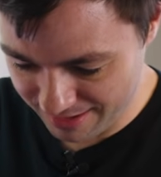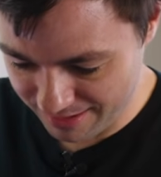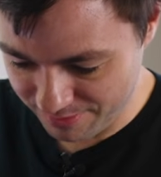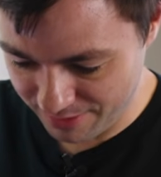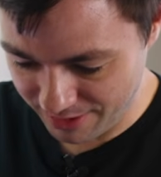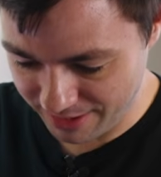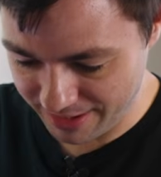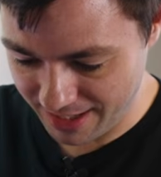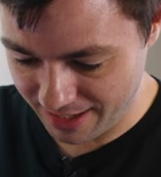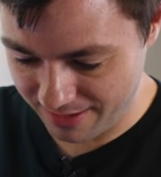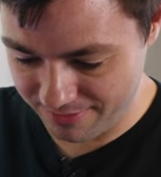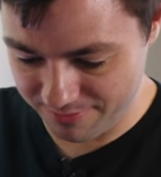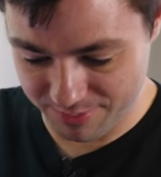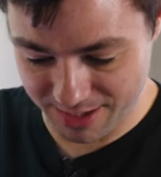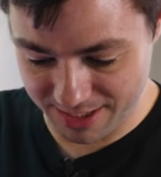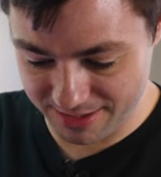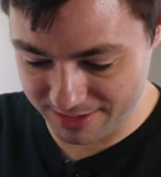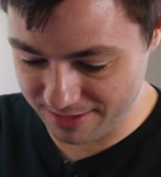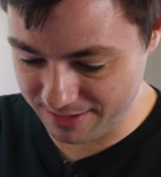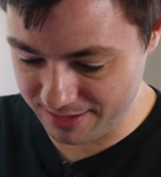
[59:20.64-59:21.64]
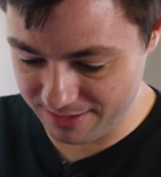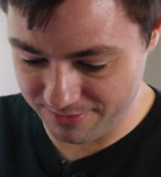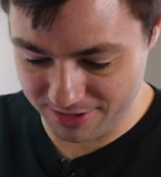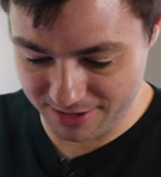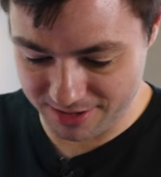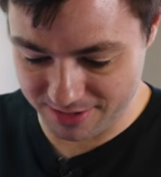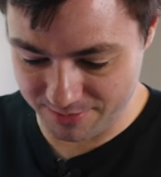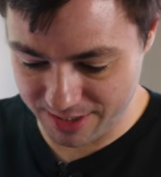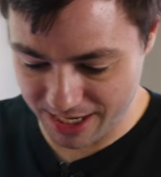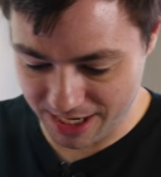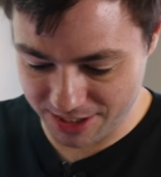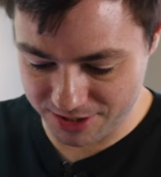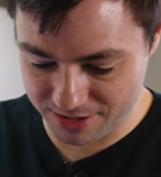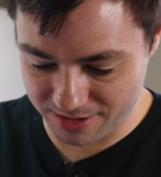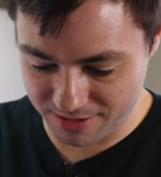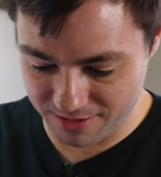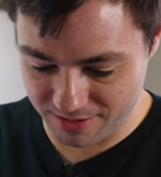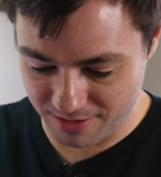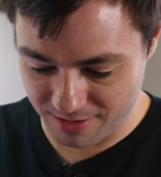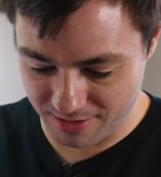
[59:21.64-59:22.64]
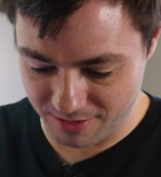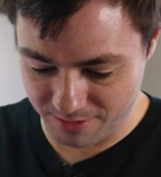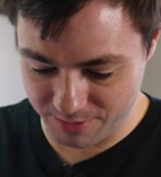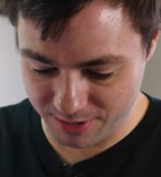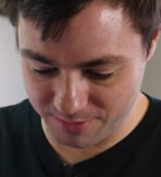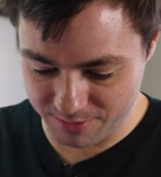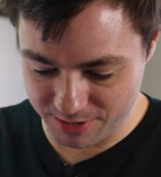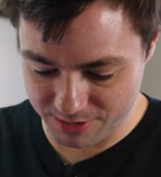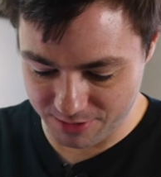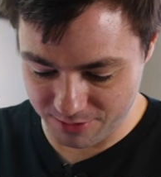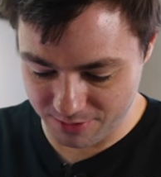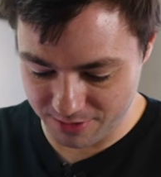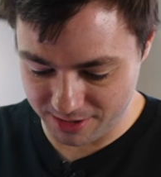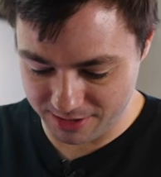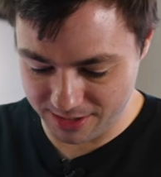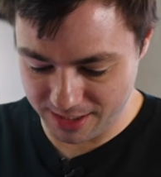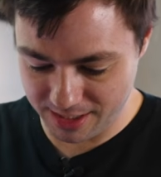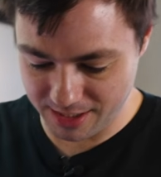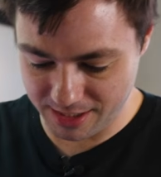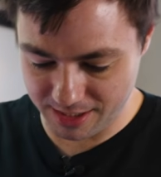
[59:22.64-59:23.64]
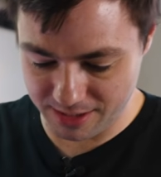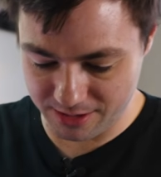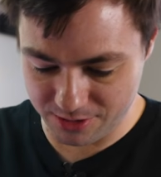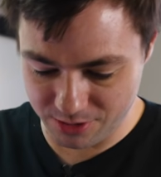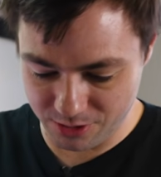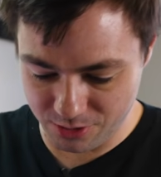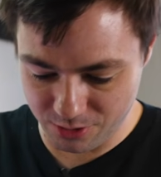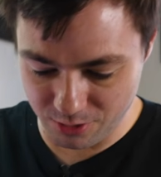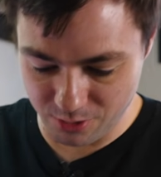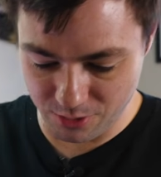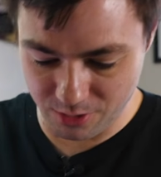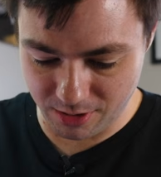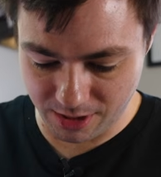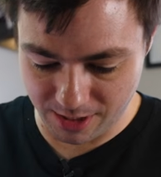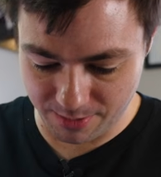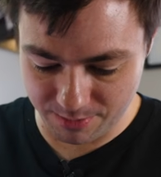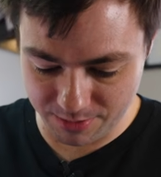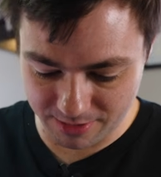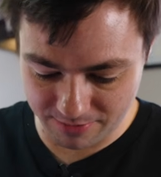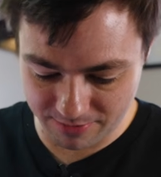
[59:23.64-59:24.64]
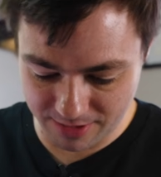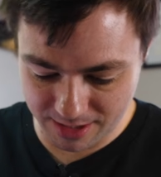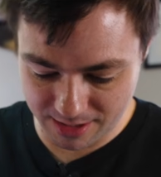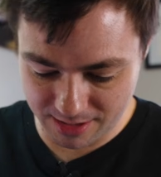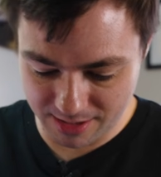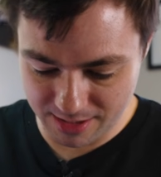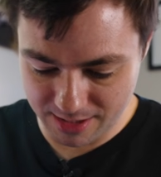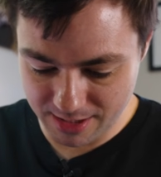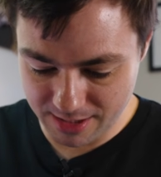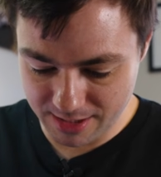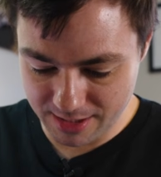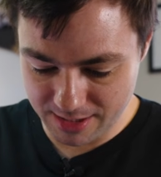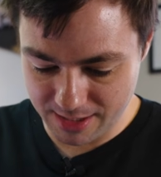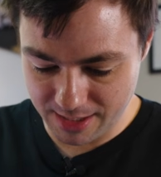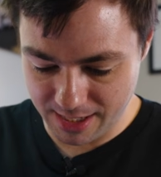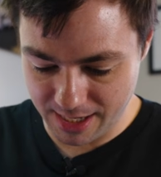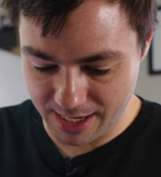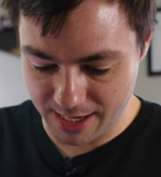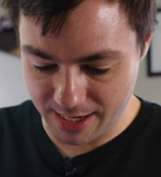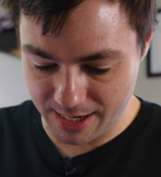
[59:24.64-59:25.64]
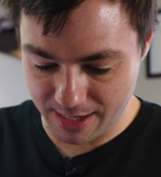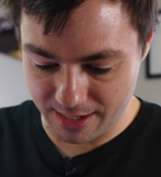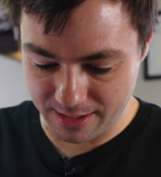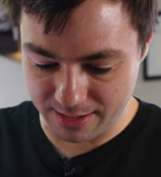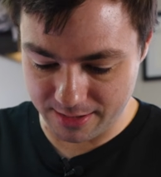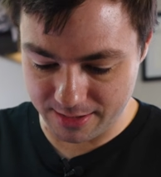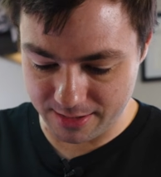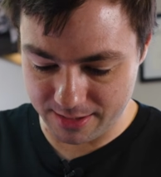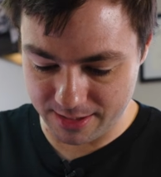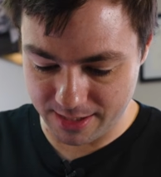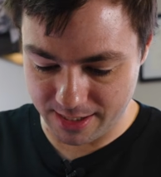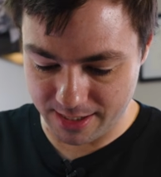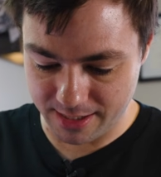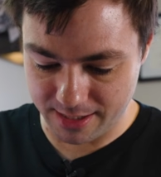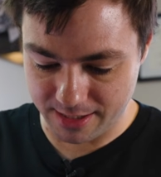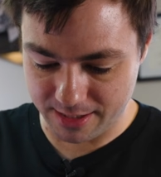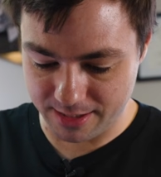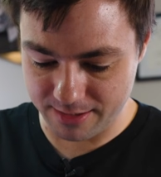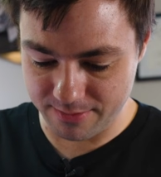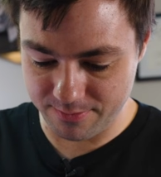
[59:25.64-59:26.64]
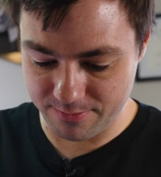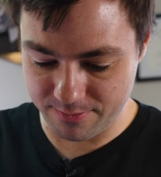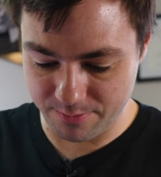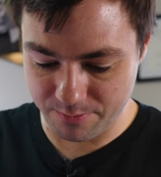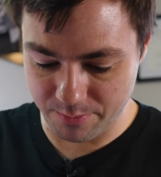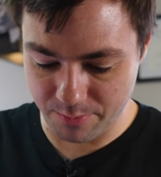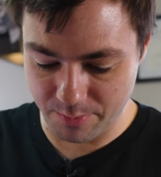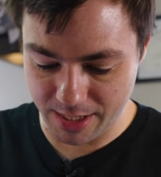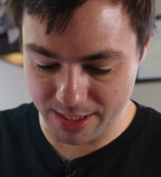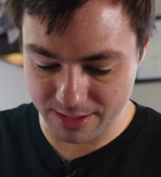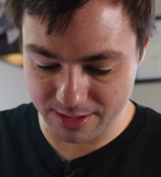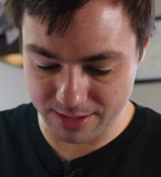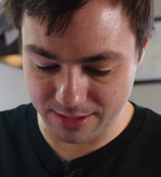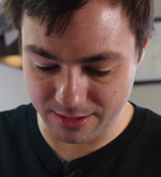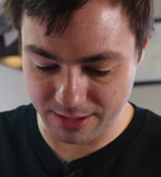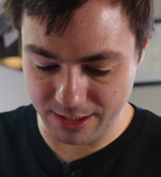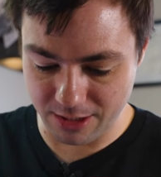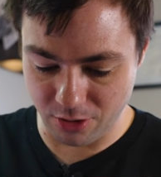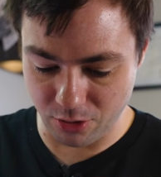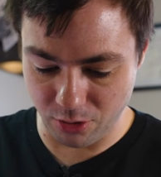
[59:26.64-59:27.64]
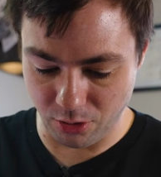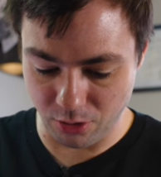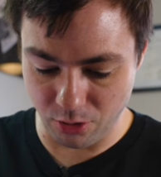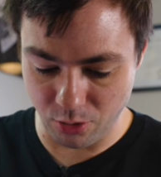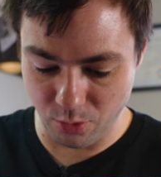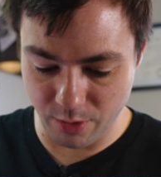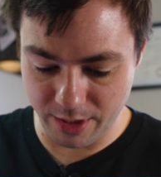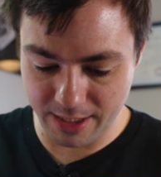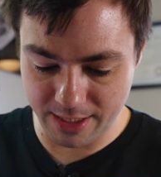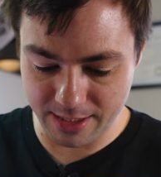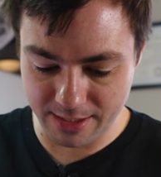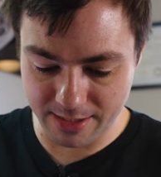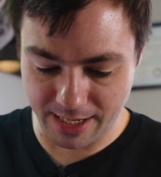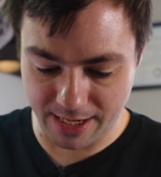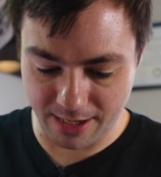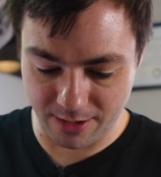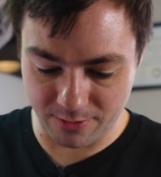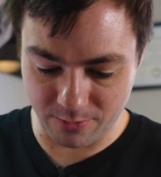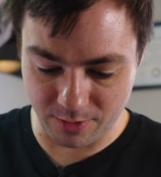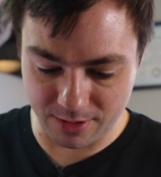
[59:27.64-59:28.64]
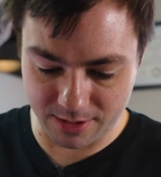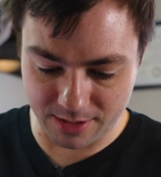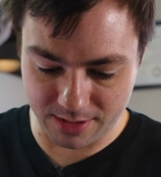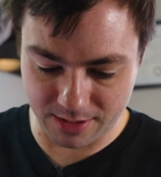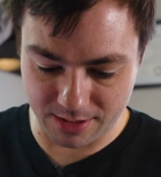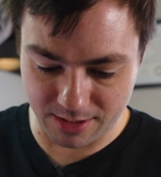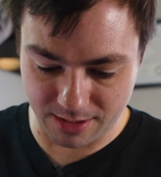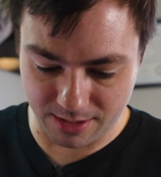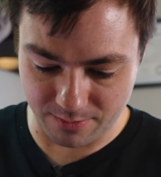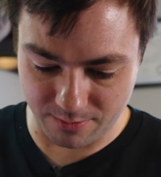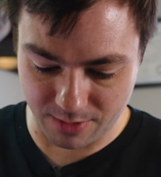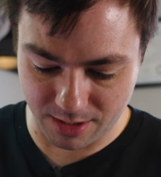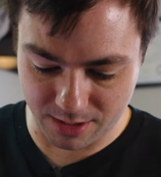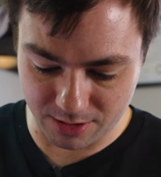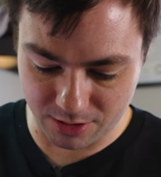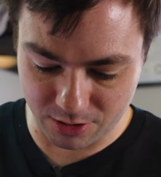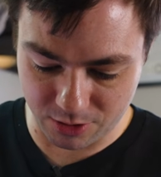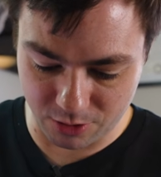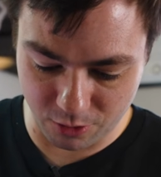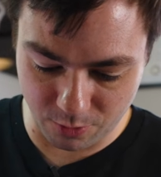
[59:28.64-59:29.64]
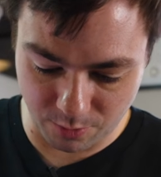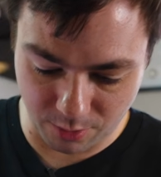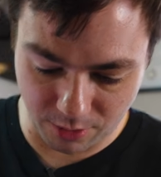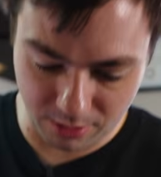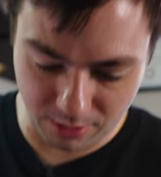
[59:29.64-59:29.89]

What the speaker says: But yeah, basically just some texture. All I'm gonna be doing is getting 2 clumps of it and basically gluing it down with some super